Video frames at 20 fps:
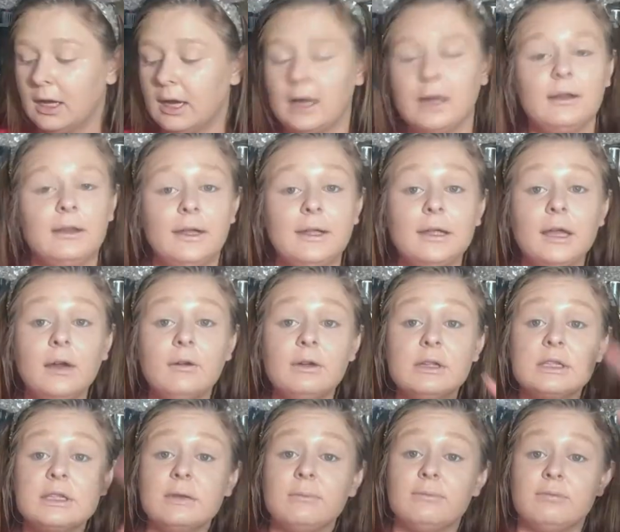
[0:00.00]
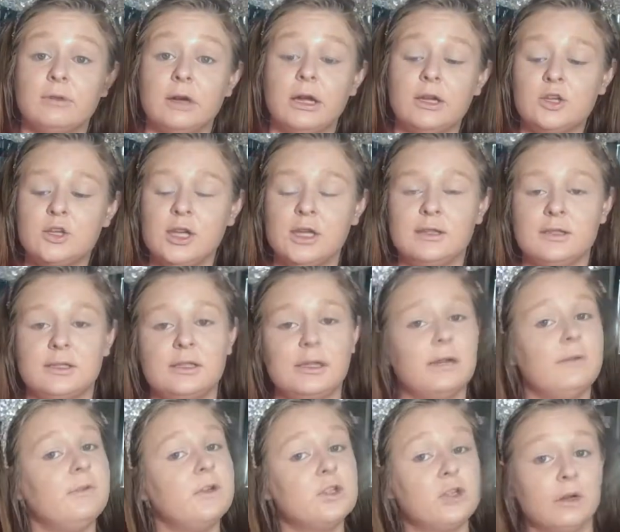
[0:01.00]
I like how it's a brush instead
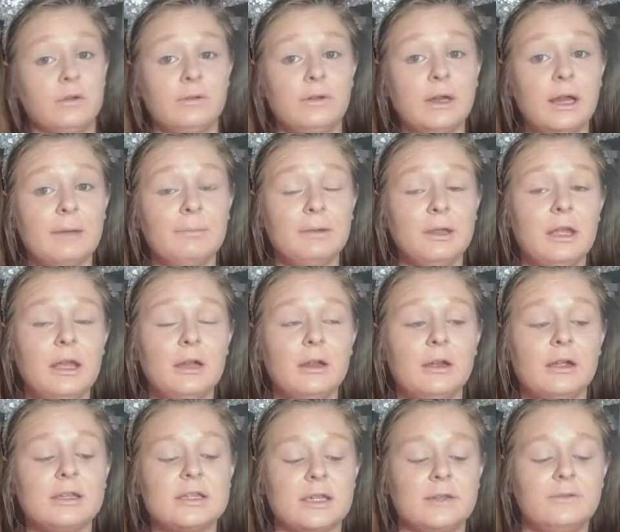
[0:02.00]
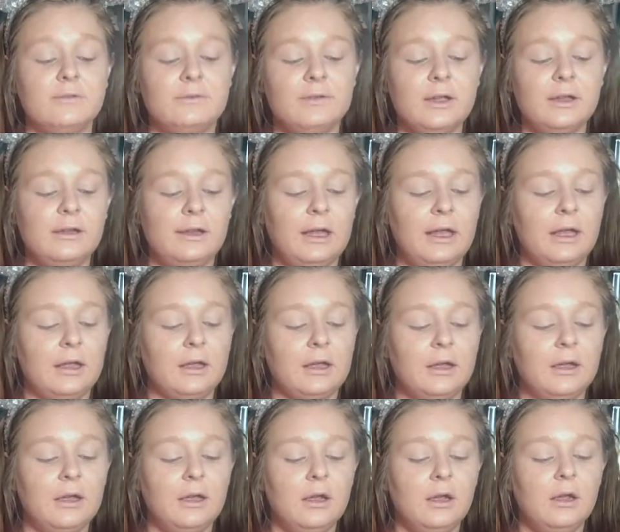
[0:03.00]
of a doe foot applicator, because I feel like
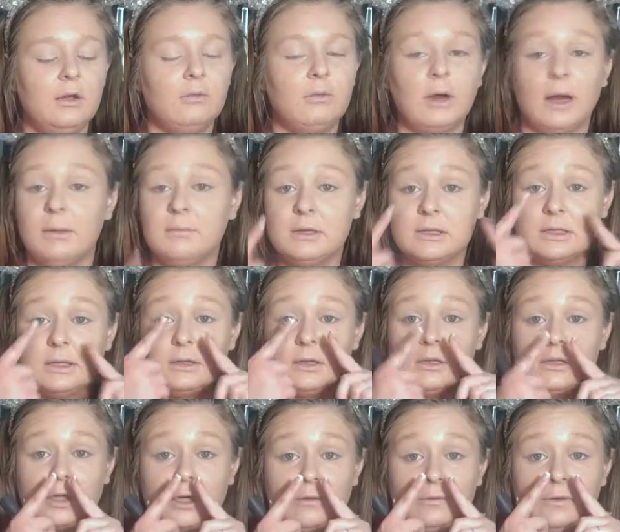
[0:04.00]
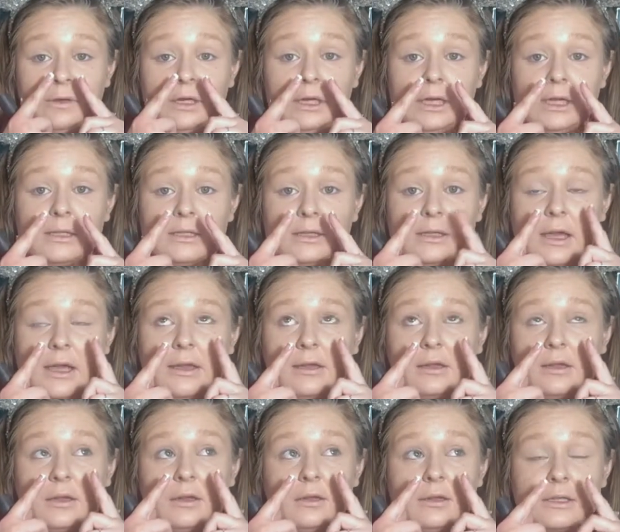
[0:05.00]
when I'm using the doe foot, it's
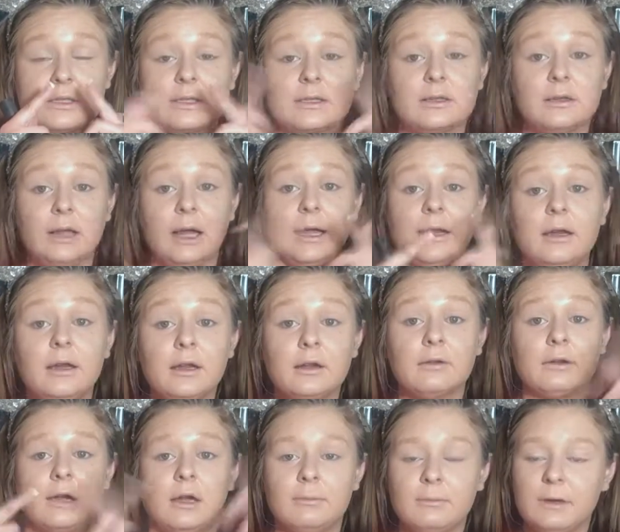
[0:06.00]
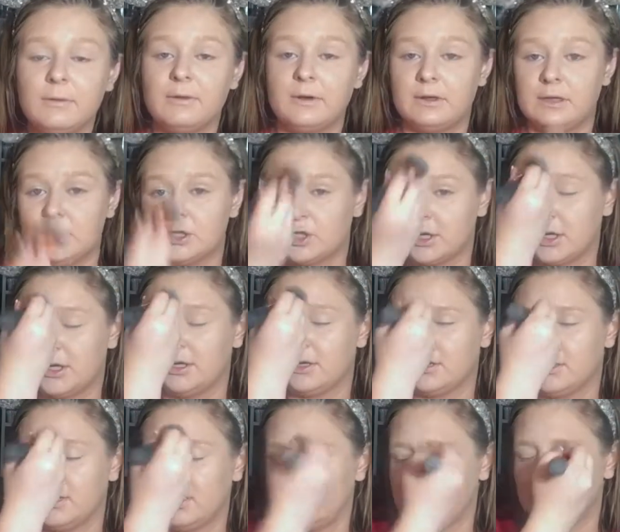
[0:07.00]
like sliding around my foundation
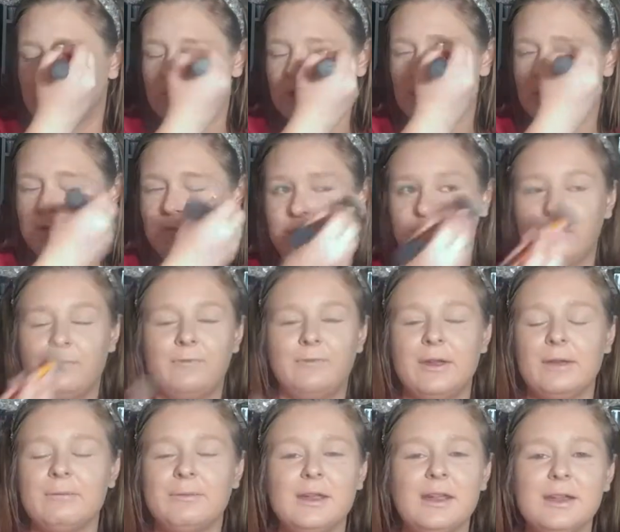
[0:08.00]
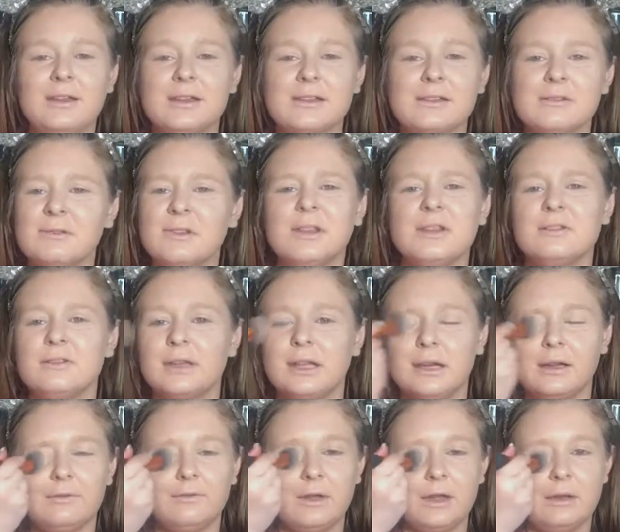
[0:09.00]
under it, which the Fit Me doesn't really do that,
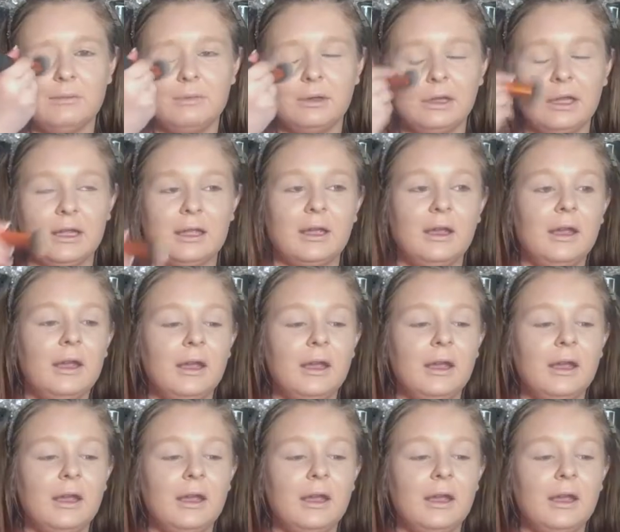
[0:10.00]
I find, but like